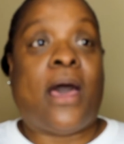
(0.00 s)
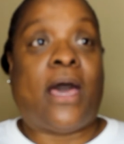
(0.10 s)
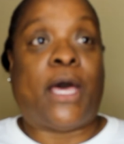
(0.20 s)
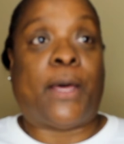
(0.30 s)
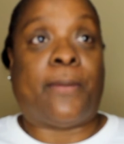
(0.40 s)

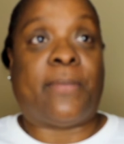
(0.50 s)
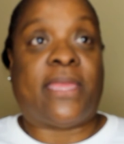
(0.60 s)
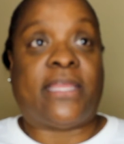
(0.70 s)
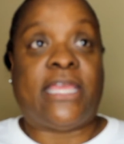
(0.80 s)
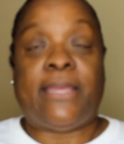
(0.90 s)
Um,
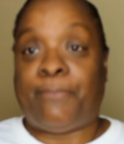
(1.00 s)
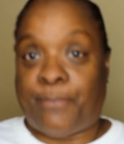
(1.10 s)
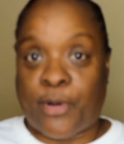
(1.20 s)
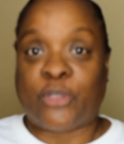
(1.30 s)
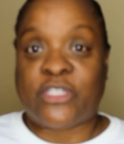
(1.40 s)
and he
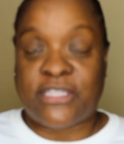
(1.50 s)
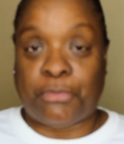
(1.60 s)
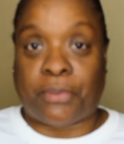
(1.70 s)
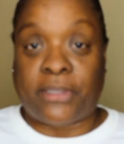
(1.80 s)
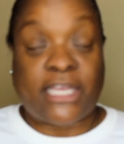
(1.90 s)
purchased the
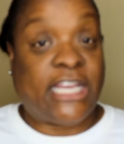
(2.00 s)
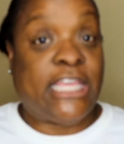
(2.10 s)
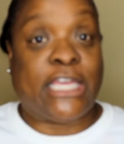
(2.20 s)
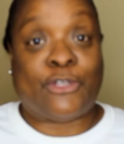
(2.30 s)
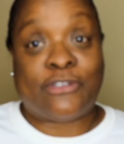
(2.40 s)
book and
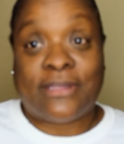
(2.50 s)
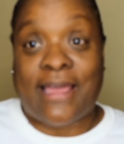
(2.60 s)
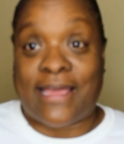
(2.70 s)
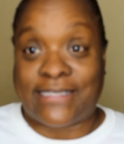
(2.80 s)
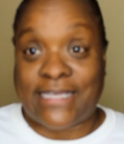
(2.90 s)
he entered the
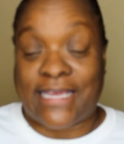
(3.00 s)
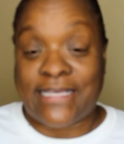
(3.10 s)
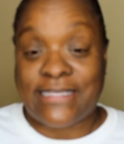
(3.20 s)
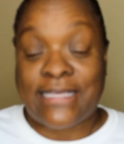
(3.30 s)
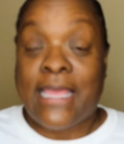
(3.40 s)

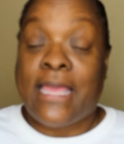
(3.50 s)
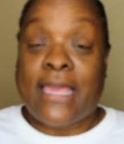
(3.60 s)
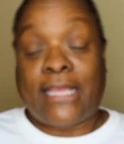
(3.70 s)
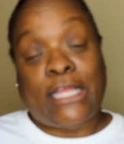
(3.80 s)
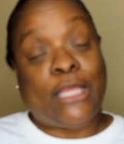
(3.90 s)
contest
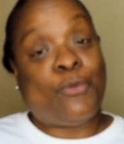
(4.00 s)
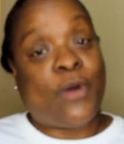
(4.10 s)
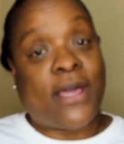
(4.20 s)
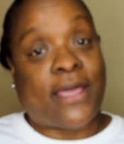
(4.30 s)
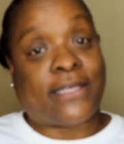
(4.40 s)
and he
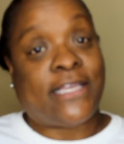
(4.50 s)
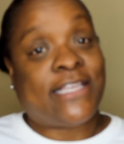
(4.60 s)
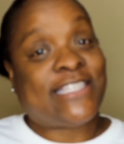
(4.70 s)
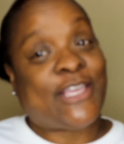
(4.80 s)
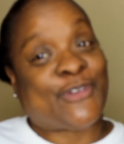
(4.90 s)
won.
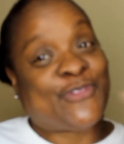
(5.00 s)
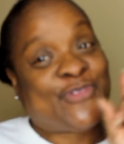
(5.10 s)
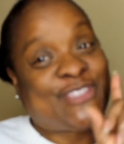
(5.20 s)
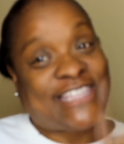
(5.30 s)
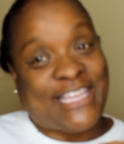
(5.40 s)
So
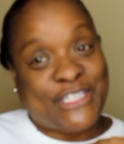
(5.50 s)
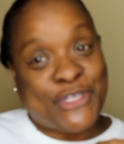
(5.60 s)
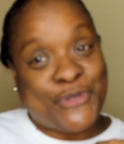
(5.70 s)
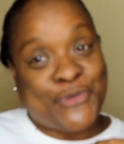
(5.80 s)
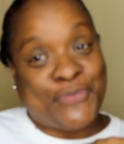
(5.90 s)
stay
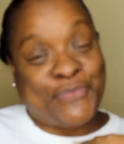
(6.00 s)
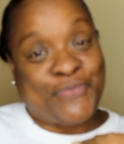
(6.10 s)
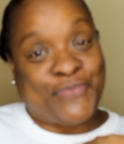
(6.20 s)
tuned.